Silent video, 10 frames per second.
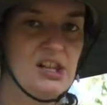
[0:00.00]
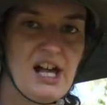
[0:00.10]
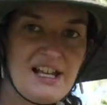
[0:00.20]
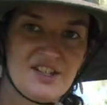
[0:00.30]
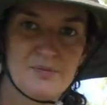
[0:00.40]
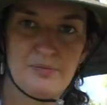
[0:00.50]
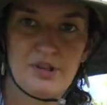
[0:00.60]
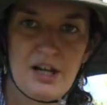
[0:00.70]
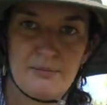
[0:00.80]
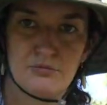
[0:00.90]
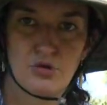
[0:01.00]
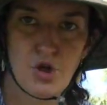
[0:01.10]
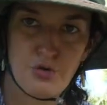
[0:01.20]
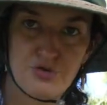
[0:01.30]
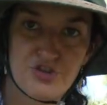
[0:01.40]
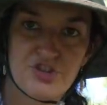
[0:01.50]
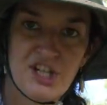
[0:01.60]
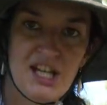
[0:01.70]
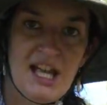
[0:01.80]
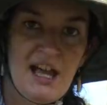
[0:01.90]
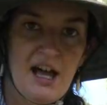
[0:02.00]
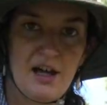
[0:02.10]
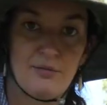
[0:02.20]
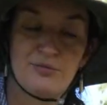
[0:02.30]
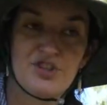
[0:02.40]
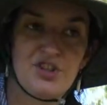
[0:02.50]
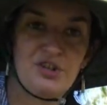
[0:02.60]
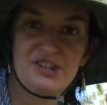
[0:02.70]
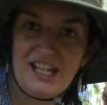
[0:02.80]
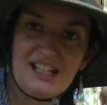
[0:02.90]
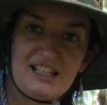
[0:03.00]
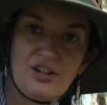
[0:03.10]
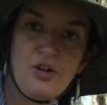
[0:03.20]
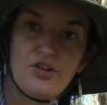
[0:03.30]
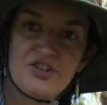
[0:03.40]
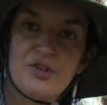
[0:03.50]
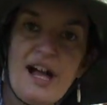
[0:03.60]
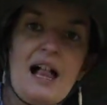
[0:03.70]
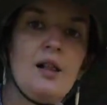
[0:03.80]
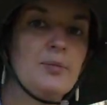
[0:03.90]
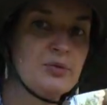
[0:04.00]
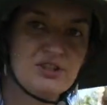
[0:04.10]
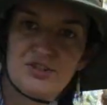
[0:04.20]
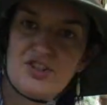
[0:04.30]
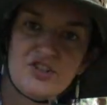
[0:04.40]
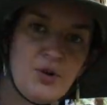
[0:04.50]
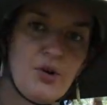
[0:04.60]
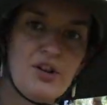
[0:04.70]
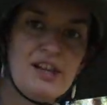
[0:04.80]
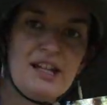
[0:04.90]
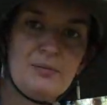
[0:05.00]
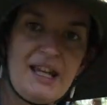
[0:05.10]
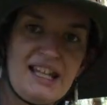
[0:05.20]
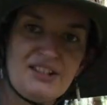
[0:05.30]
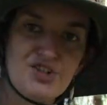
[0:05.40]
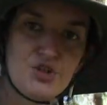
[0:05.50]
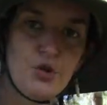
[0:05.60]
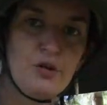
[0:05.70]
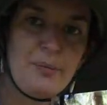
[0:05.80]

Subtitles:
the last rows, so they can also help with our soil and making the soil